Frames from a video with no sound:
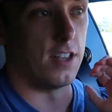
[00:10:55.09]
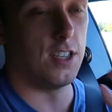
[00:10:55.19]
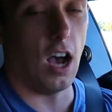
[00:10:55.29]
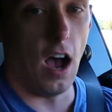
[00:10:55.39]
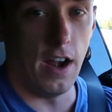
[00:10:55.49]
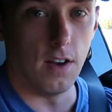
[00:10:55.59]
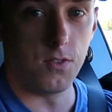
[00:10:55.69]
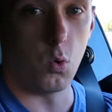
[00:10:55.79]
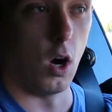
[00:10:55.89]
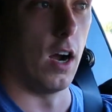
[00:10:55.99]
a ton
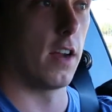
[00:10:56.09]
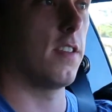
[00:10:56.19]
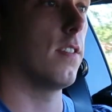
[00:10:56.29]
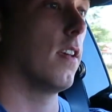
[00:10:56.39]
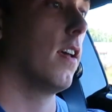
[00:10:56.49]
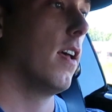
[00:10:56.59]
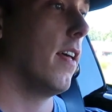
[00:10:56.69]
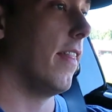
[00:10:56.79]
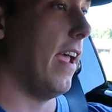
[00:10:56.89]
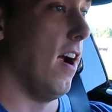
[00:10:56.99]
of quirks.
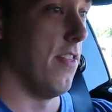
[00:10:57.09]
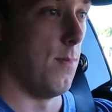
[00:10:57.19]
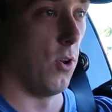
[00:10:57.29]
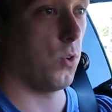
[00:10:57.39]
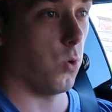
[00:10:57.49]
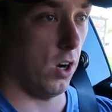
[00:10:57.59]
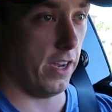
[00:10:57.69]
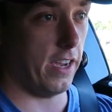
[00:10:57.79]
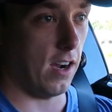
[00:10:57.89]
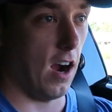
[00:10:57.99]
They are the most
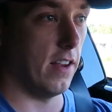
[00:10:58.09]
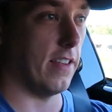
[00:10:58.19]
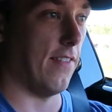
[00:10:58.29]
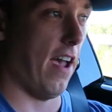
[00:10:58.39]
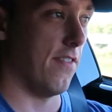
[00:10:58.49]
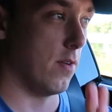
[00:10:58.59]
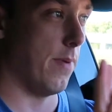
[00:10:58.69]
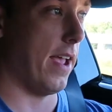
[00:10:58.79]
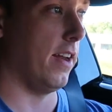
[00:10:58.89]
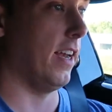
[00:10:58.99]
quirky cars I've ever
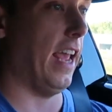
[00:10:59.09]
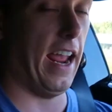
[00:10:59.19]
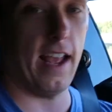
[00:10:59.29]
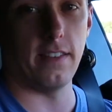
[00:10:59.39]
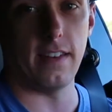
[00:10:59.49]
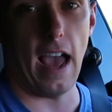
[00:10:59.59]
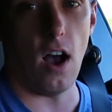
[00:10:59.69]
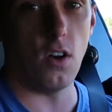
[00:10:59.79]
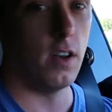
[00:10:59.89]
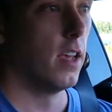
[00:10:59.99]
been in, hands
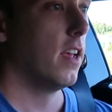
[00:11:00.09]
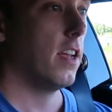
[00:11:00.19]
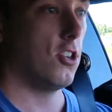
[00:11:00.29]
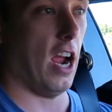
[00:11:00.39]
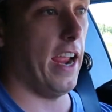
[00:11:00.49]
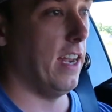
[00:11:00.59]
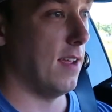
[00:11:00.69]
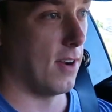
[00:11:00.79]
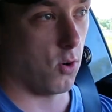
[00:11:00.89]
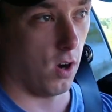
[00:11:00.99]
down. Try and
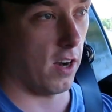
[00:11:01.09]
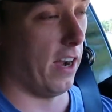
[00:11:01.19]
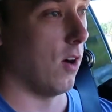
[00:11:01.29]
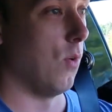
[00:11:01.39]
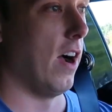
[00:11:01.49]
name a quirkier